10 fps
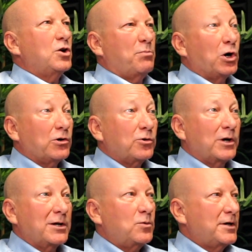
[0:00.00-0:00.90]

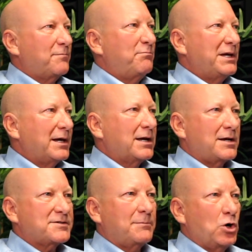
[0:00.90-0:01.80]
partnering with big
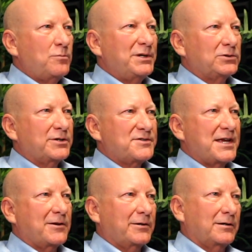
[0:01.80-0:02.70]
custom home builders
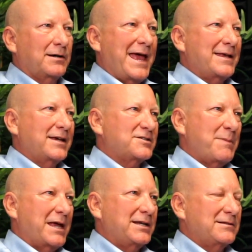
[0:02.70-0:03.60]
that are
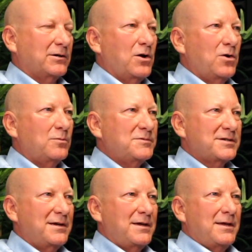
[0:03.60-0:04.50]
expanding their homes.
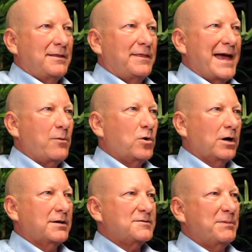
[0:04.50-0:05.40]
Yeah. That
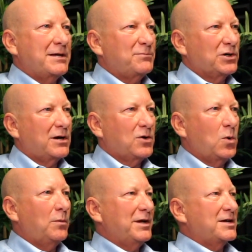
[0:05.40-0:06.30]
work is being put on
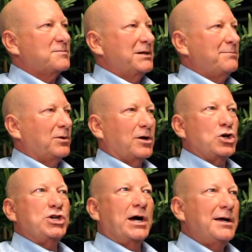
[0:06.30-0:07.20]
hold because people are
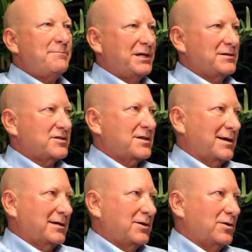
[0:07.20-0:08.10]
done being
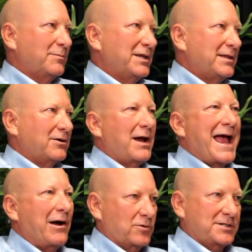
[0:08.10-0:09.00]
stuck at home and they're
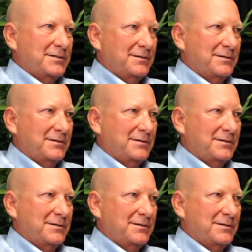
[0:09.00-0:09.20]
out.